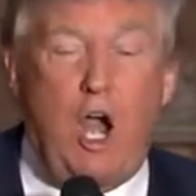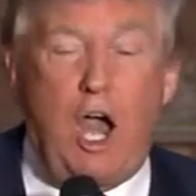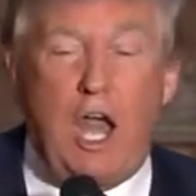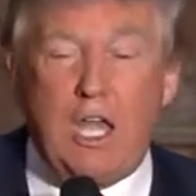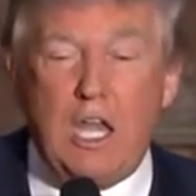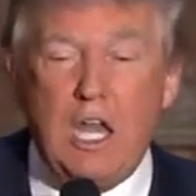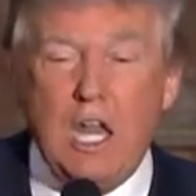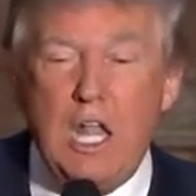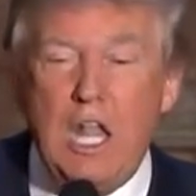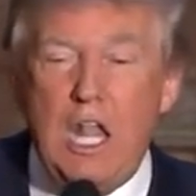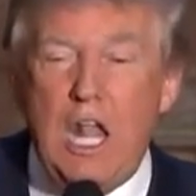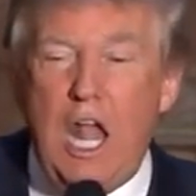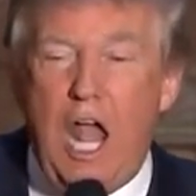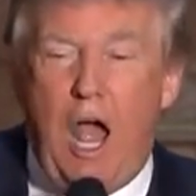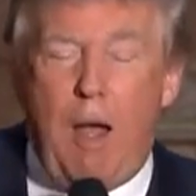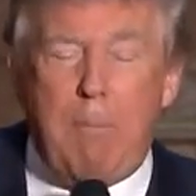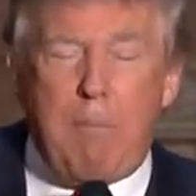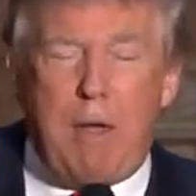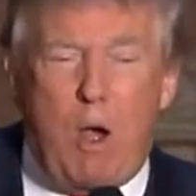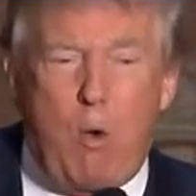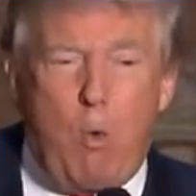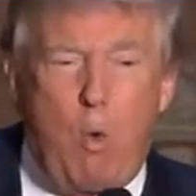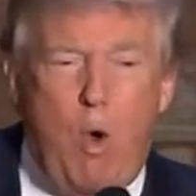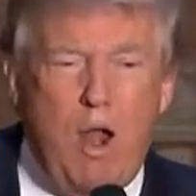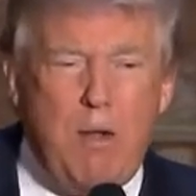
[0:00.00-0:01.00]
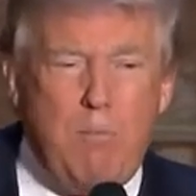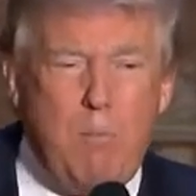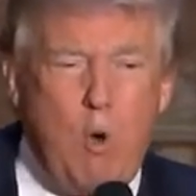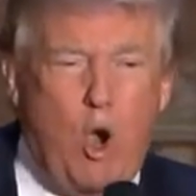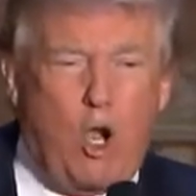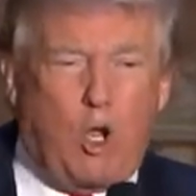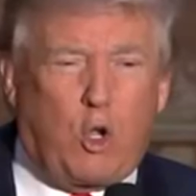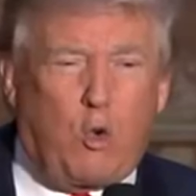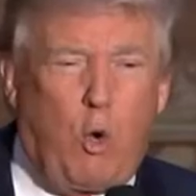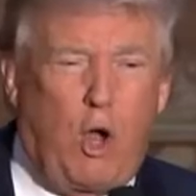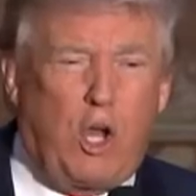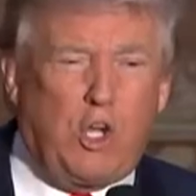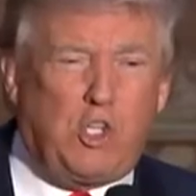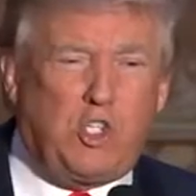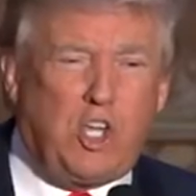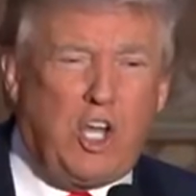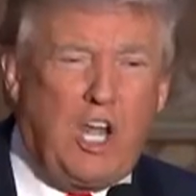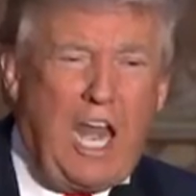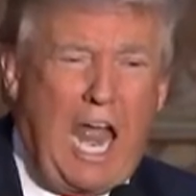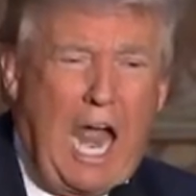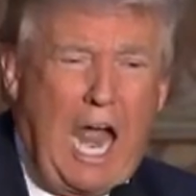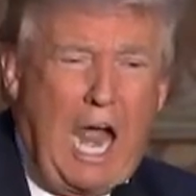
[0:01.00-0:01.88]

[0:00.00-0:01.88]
All right, how about one more question?